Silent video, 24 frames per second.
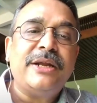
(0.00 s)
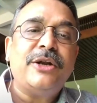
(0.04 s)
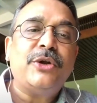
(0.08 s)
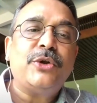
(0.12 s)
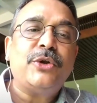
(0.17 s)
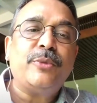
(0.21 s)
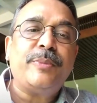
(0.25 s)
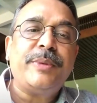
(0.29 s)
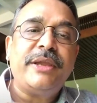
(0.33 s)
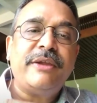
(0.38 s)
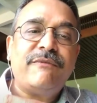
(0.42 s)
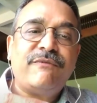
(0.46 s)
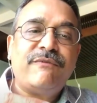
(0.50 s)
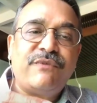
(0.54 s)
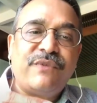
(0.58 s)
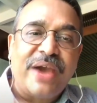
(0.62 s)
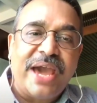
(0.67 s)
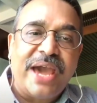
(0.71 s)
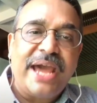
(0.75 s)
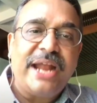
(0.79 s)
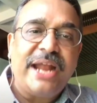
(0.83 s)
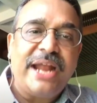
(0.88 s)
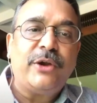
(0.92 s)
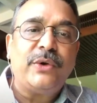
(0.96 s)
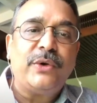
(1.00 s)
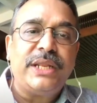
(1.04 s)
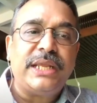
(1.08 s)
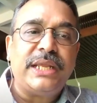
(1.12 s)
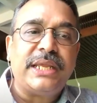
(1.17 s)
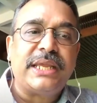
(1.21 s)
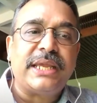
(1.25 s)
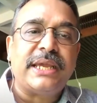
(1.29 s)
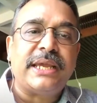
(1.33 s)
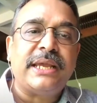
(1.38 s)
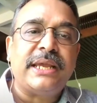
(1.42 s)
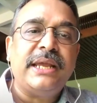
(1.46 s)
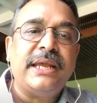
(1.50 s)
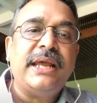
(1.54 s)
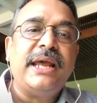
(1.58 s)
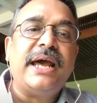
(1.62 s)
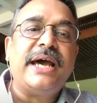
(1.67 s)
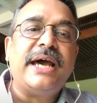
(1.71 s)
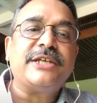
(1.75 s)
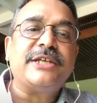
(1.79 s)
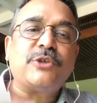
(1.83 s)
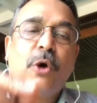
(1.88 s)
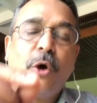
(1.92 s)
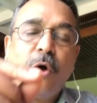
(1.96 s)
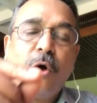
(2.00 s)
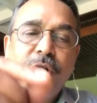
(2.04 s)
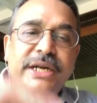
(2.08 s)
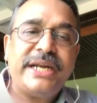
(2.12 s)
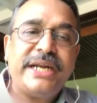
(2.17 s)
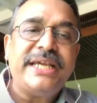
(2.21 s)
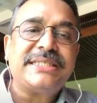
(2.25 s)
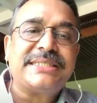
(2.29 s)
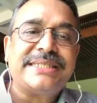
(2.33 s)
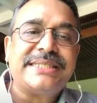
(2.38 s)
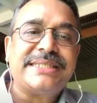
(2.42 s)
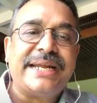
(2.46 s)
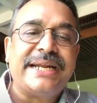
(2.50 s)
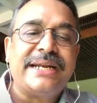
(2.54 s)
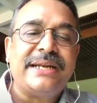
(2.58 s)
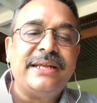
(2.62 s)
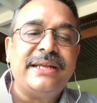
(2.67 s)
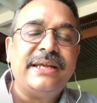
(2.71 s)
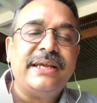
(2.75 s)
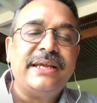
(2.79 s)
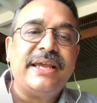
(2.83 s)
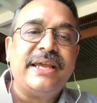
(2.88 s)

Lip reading: to be fair to DK, has already said,